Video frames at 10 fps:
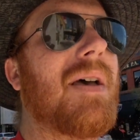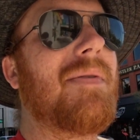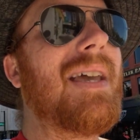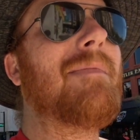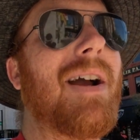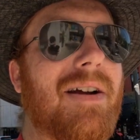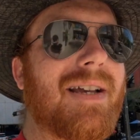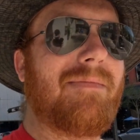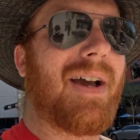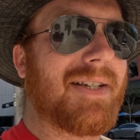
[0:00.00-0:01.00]
the
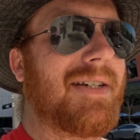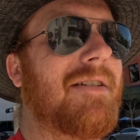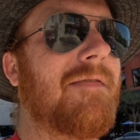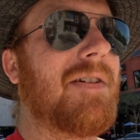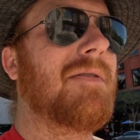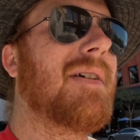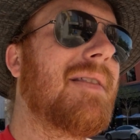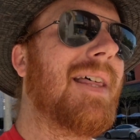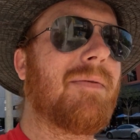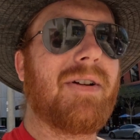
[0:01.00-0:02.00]
American Mexican food
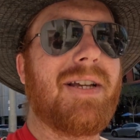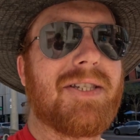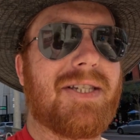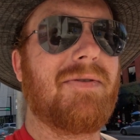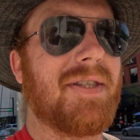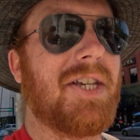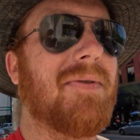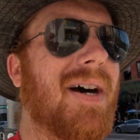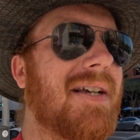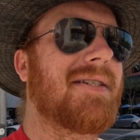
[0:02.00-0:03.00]
that we're used to in the
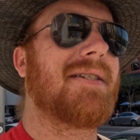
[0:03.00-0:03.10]
US.